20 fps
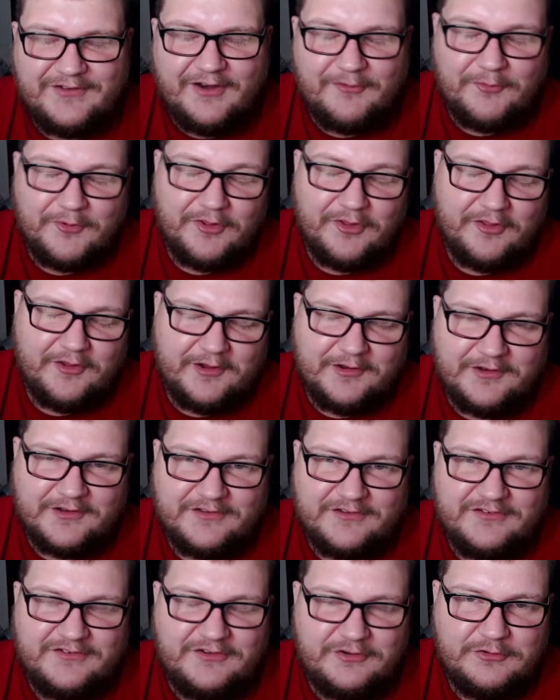not really an
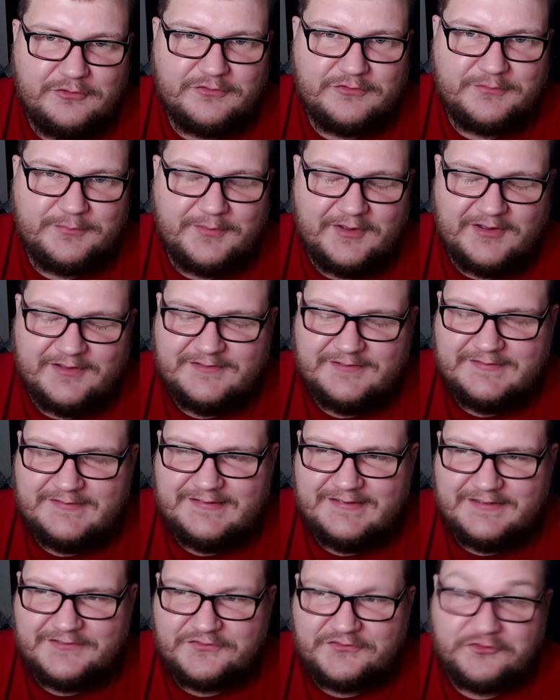excuse, but
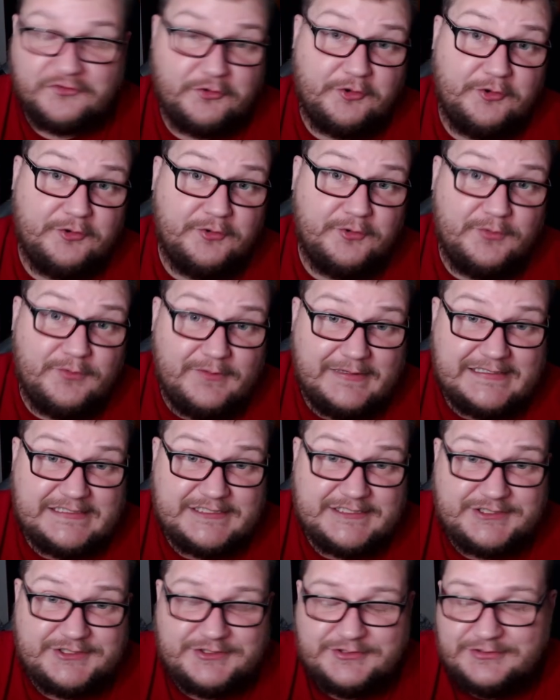it's true.
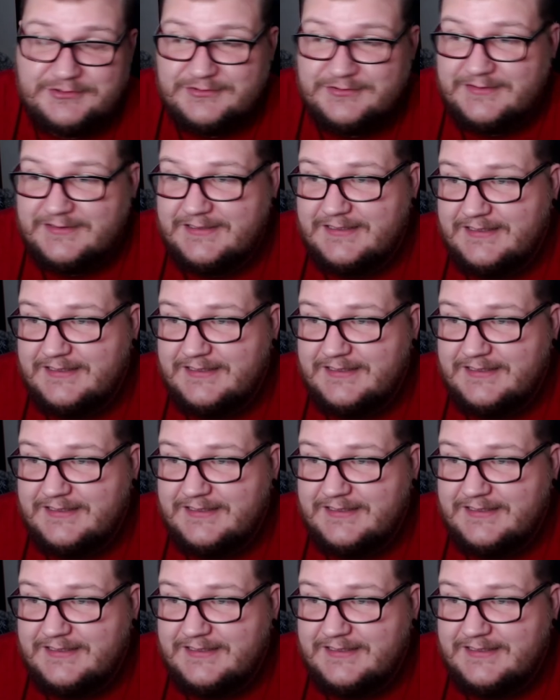It's true.